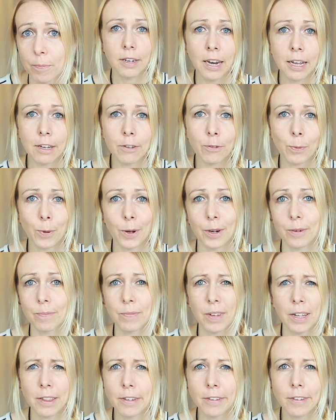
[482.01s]
Next one,
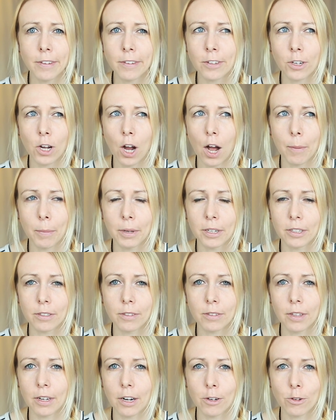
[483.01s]
and this is a
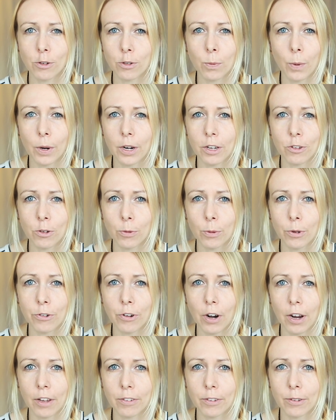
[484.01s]
comment that I just wanted to
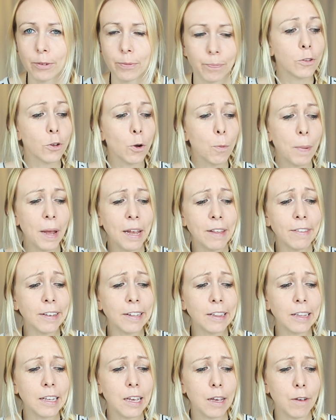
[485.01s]
address. So
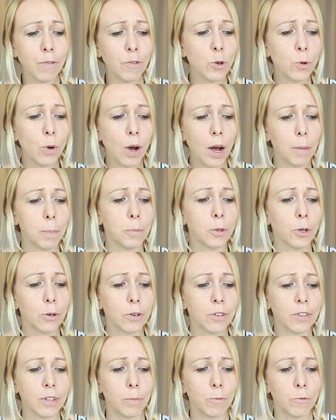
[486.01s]
basically, if you
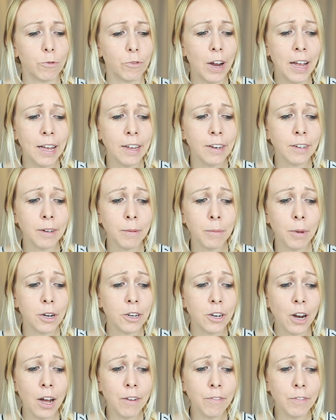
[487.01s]
upload some random,
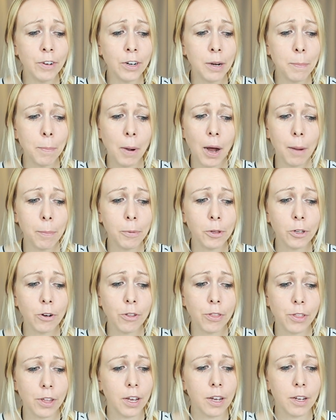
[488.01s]
not very popular
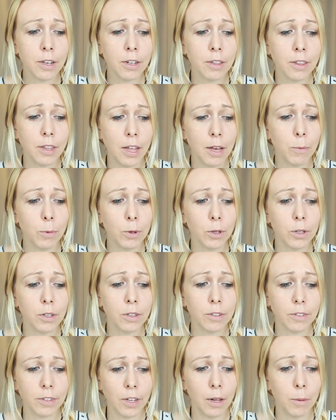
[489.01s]
thing, they will
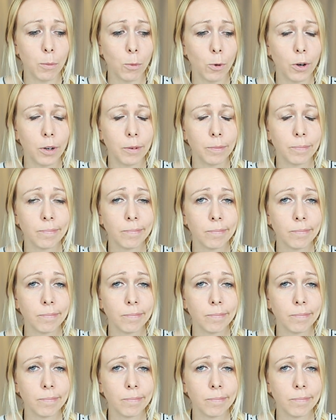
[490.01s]
sell more.